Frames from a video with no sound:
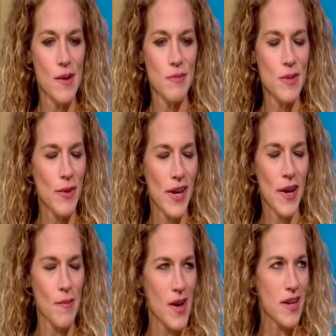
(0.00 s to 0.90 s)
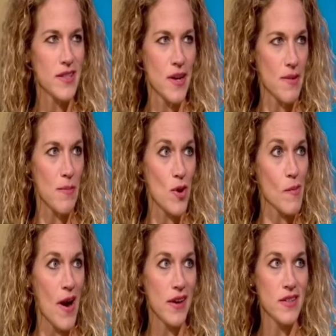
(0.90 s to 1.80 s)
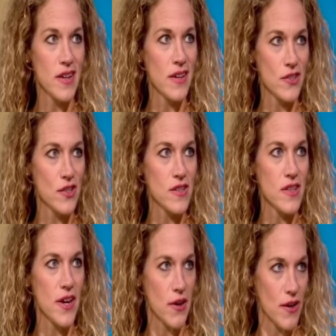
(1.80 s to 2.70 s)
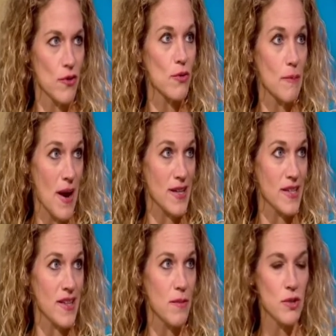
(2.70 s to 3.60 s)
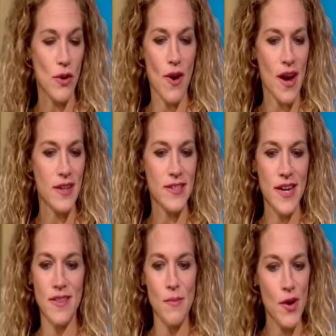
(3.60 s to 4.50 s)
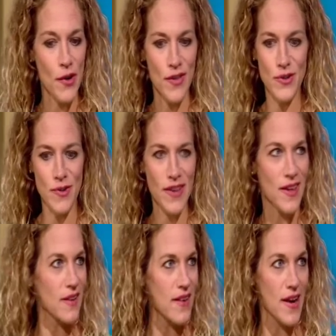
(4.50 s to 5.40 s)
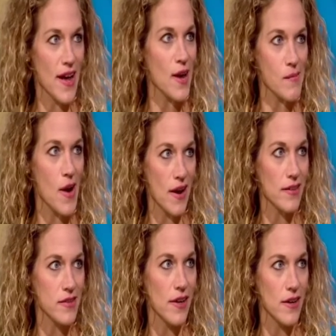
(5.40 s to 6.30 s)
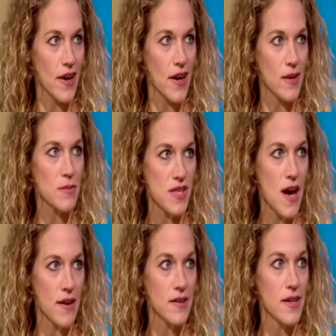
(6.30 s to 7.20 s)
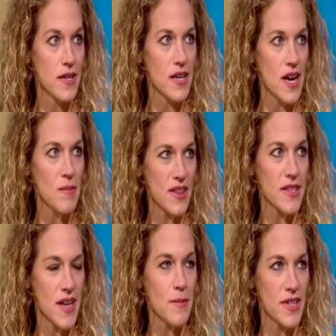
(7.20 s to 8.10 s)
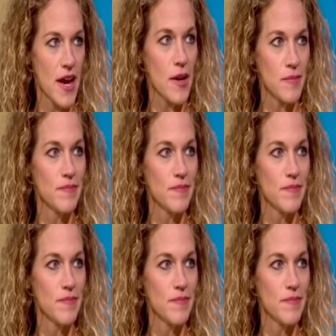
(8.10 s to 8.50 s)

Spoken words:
someone can come in and set up that pill box, and it's just the caregiver reminding them to go ahead and take the pill that's right there in that AM box or AM slot at that time of day.